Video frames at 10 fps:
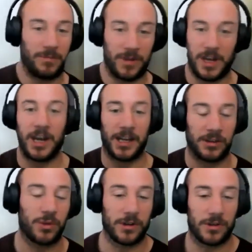connect
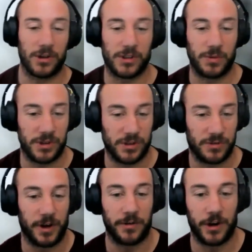all the dots, which is
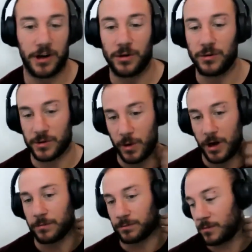very, very cool as well.